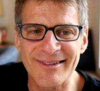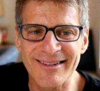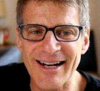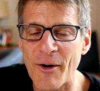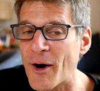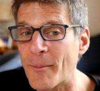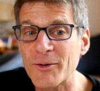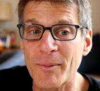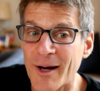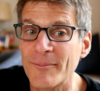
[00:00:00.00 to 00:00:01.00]
you know, it
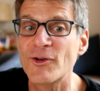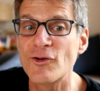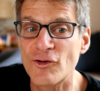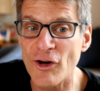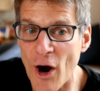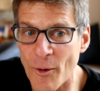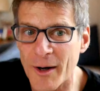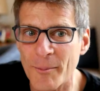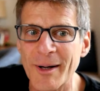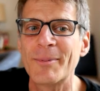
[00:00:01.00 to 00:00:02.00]
almost becomes a
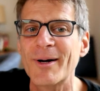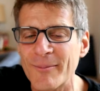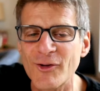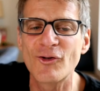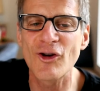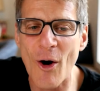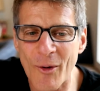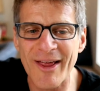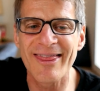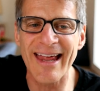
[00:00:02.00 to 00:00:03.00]
joke, but it becomes a
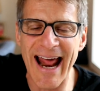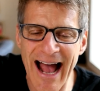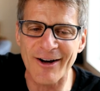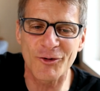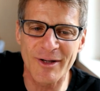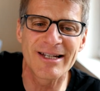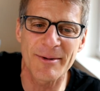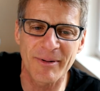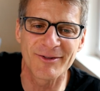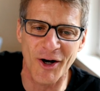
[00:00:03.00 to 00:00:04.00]
joke that actually
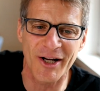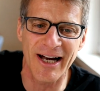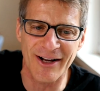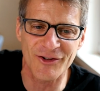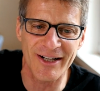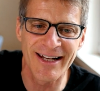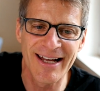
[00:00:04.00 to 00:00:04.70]
deepens our connection.